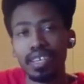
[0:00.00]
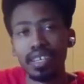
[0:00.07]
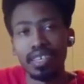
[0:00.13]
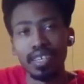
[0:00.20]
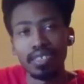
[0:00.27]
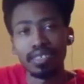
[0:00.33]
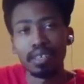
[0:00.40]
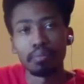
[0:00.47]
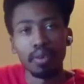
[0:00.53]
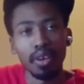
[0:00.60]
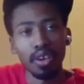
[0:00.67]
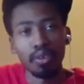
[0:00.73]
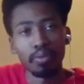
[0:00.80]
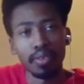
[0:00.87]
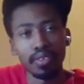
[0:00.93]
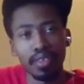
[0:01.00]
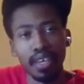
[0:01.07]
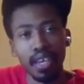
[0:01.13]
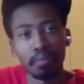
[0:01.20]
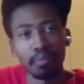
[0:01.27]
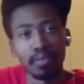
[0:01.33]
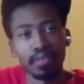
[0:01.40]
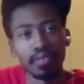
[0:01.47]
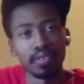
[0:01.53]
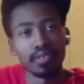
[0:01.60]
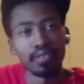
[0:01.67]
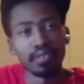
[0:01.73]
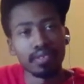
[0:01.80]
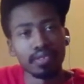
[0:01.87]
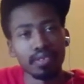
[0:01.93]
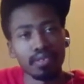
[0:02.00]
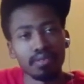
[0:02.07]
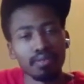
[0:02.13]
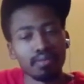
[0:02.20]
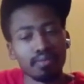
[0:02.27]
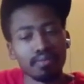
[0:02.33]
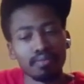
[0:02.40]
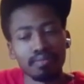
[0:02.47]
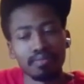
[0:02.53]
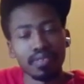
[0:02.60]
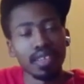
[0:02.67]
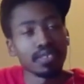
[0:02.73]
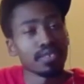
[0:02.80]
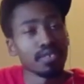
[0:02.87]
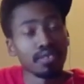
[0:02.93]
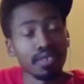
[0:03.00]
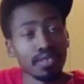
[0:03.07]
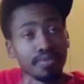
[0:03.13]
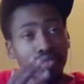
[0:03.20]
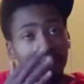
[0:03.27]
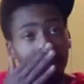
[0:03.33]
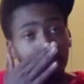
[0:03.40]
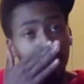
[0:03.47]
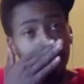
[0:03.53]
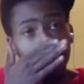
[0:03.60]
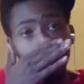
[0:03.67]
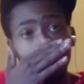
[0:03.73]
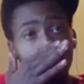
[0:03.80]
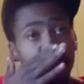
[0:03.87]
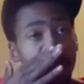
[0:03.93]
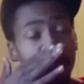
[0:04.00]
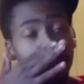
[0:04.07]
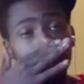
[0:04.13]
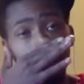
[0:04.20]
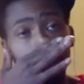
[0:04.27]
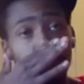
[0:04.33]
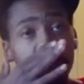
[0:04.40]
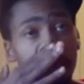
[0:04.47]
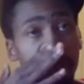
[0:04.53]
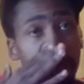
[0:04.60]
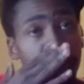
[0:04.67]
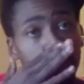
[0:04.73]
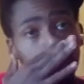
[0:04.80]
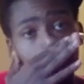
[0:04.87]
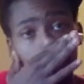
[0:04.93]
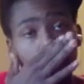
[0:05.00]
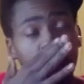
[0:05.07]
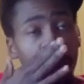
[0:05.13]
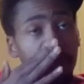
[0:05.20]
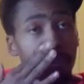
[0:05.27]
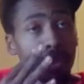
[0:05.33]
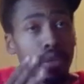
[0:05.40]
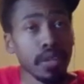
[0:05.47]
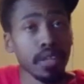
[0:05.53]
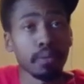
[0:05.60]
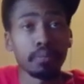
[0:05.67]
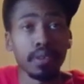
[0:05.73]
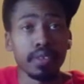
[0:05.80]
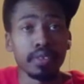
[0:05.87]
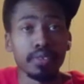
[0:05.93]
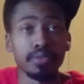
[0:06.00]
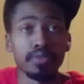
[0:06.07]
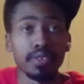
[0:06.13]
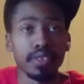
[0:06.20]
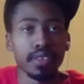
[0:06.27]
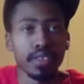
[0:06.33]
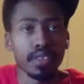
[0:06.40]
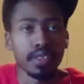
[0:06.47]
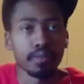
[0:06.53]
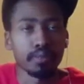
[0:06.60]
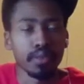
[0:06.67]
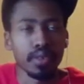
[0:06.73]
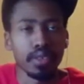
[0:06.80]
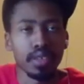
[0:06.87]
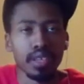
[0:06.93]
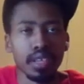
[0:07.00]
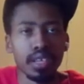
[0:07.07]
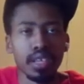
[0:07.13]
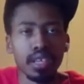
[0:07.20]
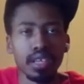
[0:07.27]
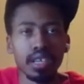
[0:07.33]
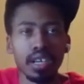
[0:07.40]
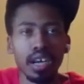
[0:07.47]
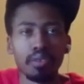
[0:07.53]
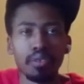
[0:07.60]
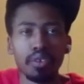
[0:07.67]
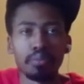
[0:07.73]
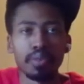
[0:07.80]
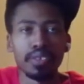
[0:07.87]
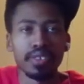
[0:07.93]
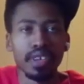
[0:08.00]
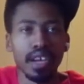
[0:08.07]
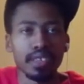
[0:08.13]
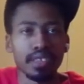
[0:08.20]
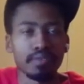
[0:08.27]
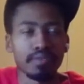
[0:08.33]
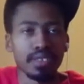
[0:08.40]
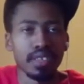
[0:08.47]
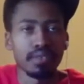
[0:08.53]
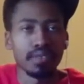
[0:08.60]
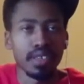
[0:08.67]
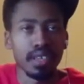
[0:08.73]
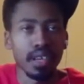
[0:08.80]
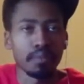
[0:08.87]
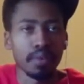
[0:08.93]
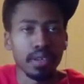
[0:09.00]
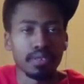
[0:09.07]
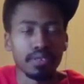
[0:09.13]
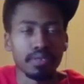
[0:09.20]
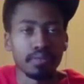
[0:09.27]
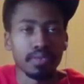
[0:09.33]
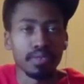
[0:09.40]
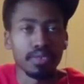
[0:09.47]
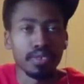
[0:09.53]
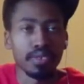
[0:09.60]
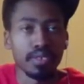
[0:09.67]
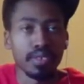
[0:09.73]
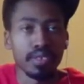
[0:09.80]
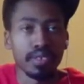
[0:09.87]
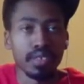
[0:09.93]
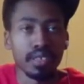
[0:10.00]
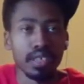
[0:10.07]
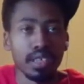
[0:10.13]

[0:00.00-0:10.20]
Like, something always happen. So that's the only reason why they picked up to go to the World Series. So I went ahead and pick Houston again. But I want to be shocked if Cleveland got back to the World Series.